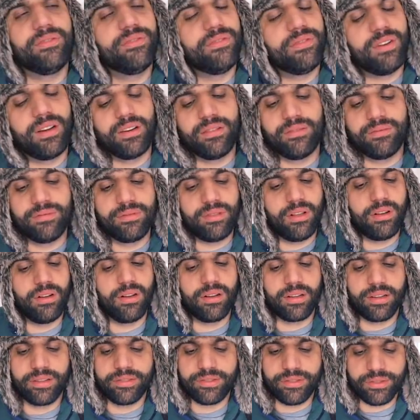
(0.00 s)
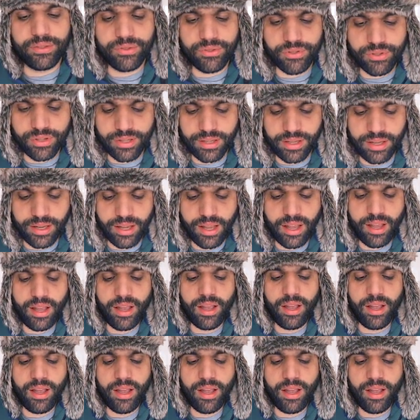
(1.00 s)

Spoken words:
fun vlog as usually,